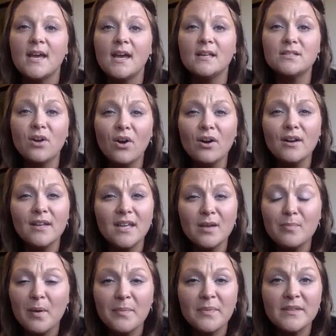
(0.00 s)
It's hard to
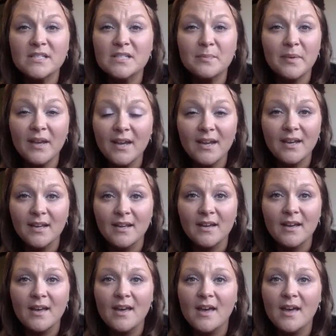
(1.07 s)
keep up the speed.